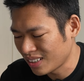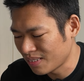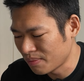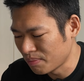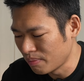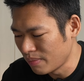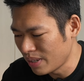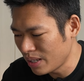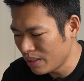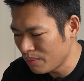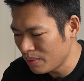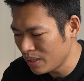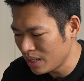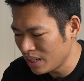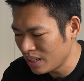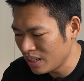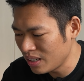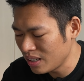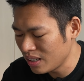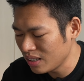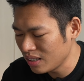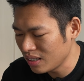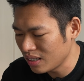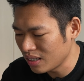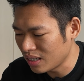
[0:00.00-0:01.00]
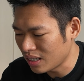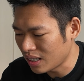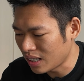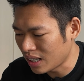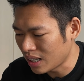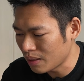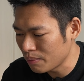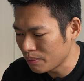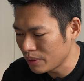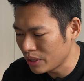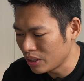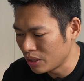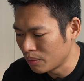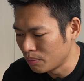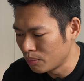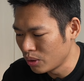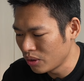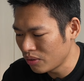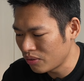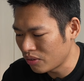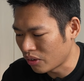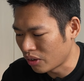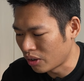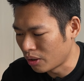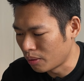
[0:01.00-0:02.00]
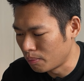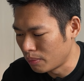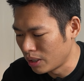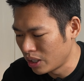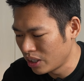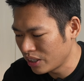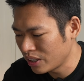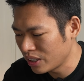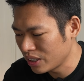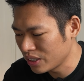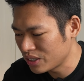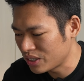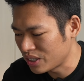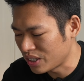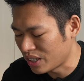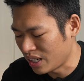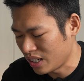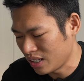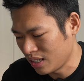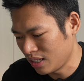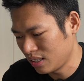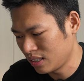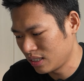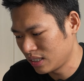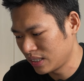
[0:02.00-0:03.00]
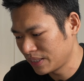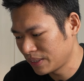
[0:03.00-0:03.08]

Maybe I'm in the mood for a burger today.